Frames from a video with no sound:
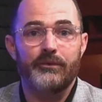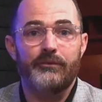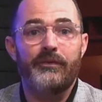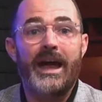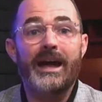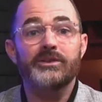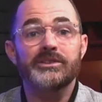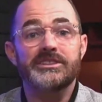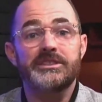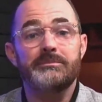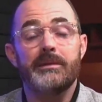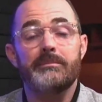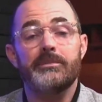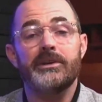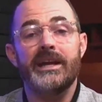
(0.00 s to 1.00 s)
faculty
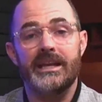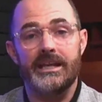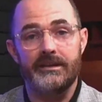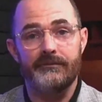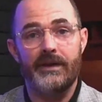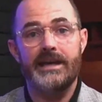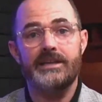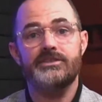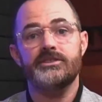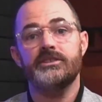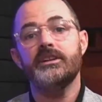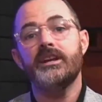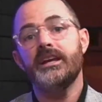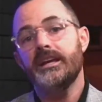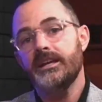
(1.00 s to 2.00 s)
member and
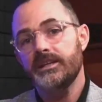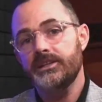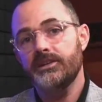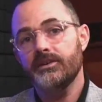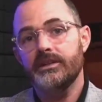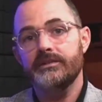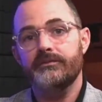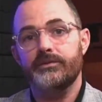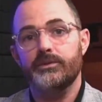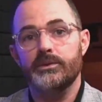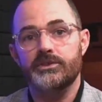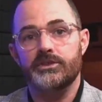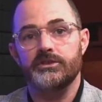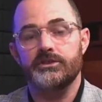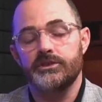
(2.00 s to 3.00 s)
advisor here at
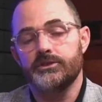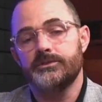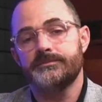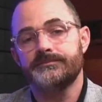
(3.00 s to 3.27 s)
Influential You.